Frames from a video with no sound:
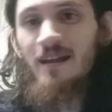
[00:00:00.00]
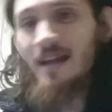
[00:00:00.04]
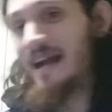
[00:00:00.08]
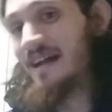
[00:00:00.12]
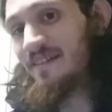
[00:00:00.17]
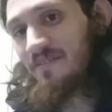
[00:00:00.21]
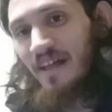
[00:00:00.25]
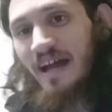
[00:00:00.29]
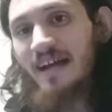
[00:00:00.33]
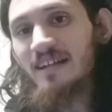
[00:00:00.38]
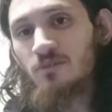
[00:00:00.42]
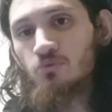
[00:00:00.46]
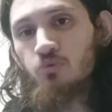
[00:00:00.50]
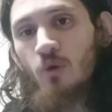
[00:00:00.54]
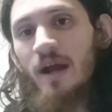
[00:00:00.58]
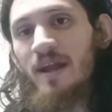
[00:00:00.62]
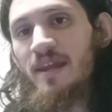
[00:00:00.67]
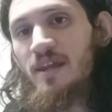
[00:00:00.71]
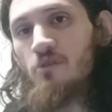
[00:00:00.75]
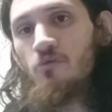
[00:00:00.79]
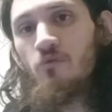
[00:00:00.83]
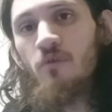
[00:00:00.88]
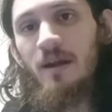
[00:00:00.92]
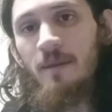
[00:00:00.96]
And that's why
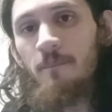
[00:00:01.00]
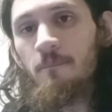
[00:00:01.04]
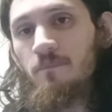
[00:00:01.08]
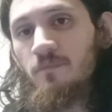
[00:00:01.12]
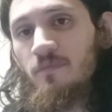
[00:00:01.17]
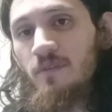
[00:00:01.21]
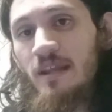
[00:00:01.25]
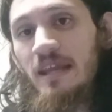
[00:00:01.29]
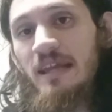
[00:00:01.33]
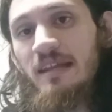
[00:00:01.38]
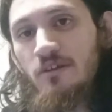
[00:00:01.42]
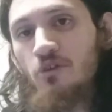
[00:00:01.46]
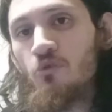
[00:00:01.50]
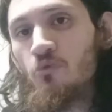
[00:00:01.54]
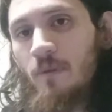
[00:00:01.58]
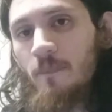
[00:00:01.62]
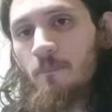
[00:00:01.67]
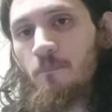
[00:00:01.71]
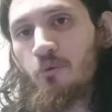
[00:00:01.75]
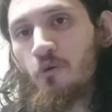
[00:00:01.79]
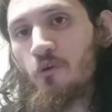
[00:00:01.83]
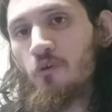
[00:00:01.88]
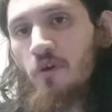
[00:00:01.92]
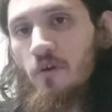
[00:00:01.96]
you need to
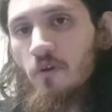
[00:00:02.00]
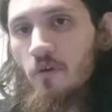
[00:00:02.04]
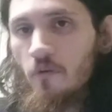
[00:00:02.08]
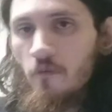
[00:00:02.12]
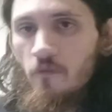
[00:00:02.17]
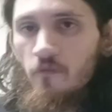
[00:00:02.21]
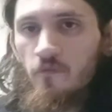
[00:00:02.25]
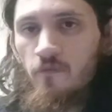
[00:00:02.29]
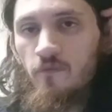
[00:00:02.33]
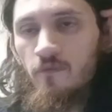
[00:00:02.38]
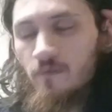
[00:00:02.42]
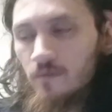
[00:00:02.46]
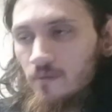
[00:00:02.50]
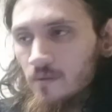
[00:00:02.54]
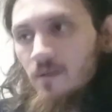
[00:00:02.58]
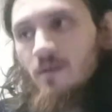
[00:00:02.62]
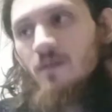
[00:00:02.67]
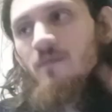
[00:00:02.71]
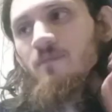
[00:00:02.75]
improve.